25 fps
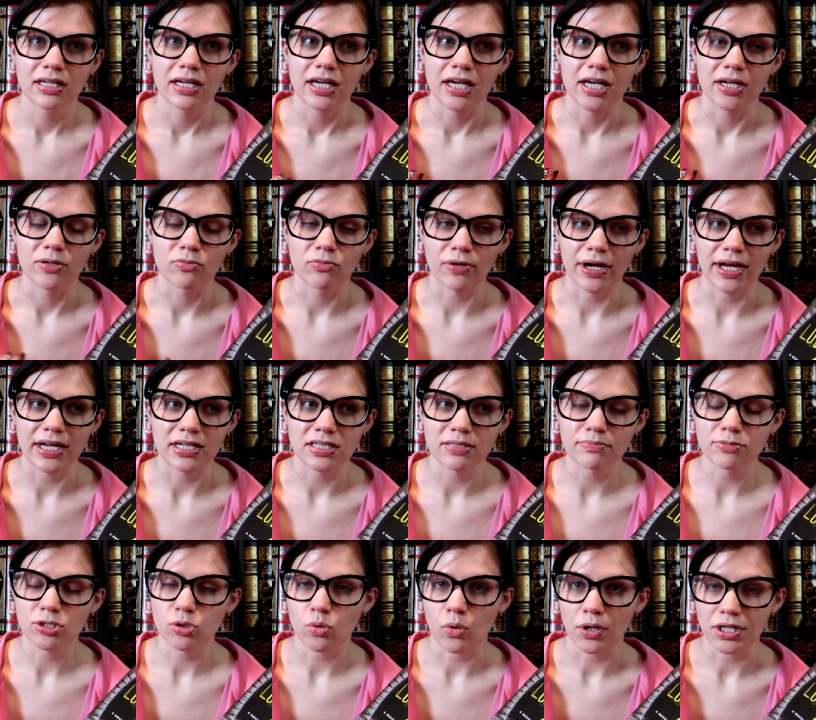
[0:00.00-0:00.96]
a
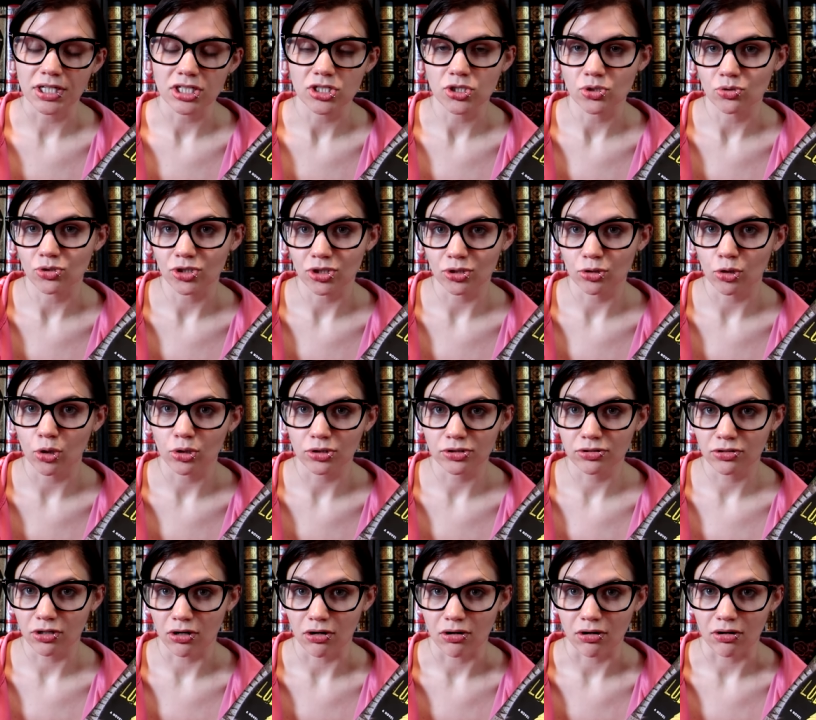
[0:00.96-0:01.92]
random
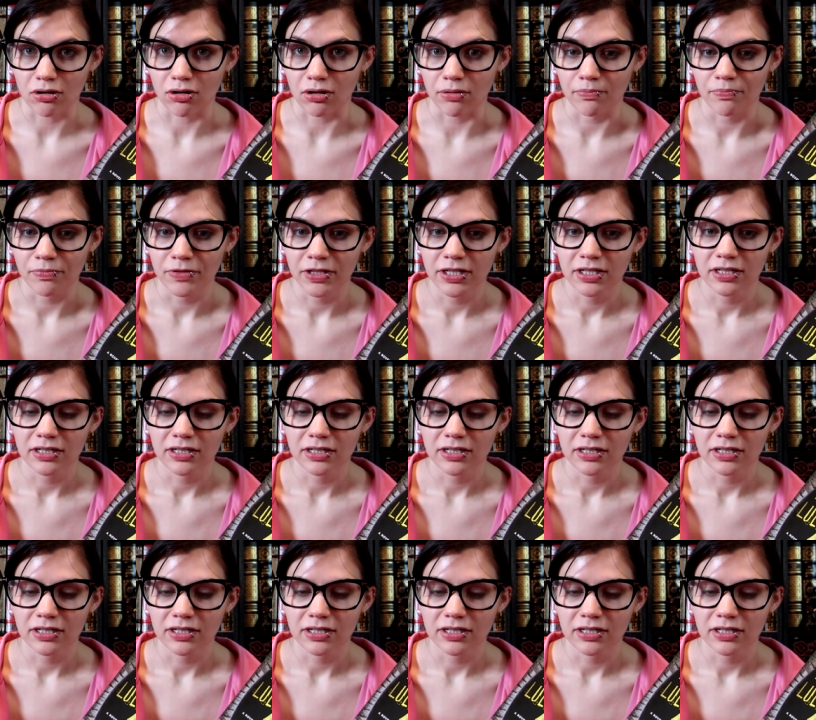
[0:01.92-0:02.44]
22-year-old girl